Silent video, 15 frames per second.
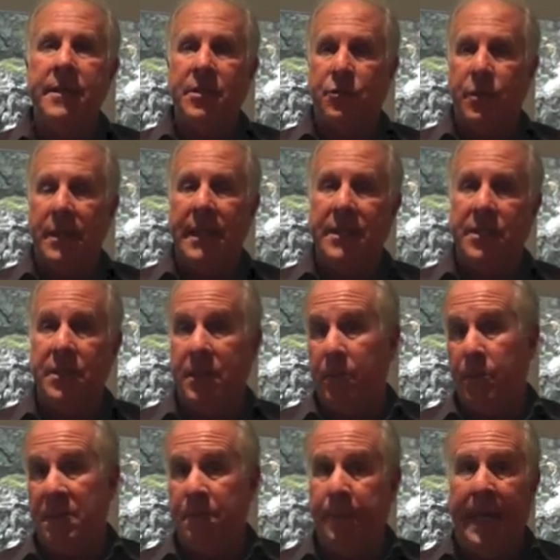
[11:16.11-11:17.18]
this
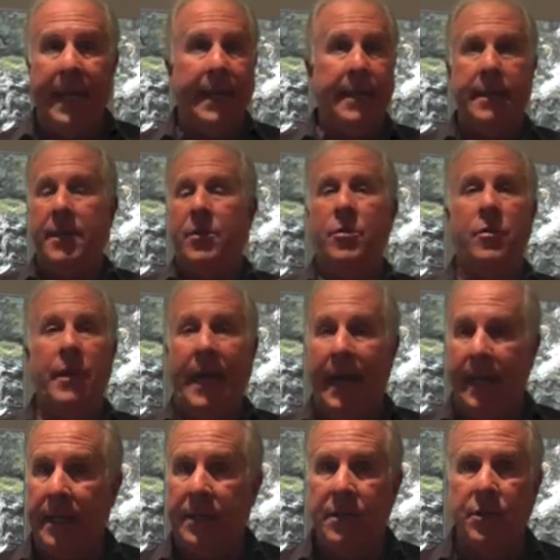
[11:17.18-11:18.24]
relationship was bad and that you were
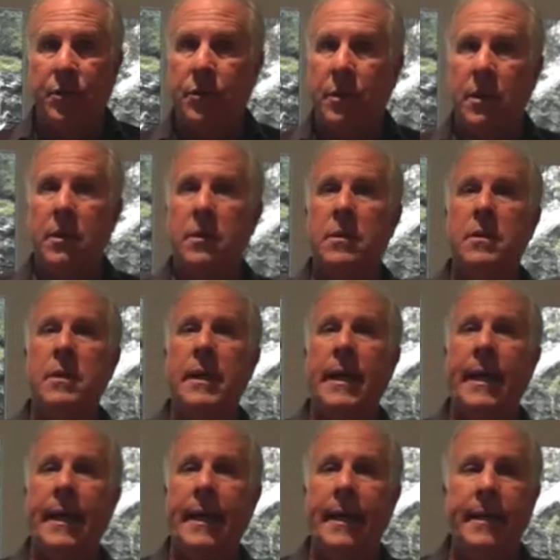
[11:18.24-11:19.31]
out of control
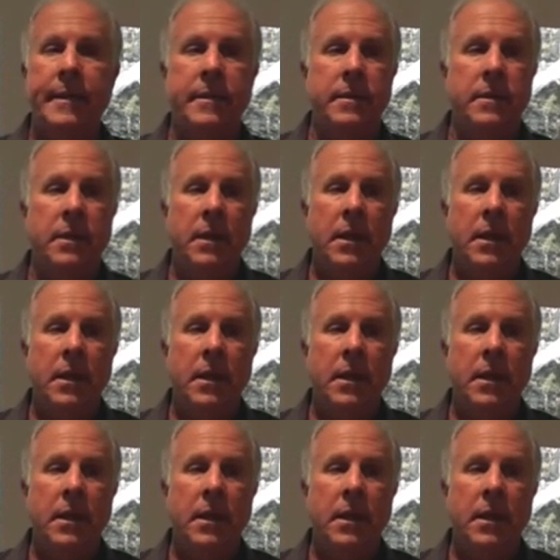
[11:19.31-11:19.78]
and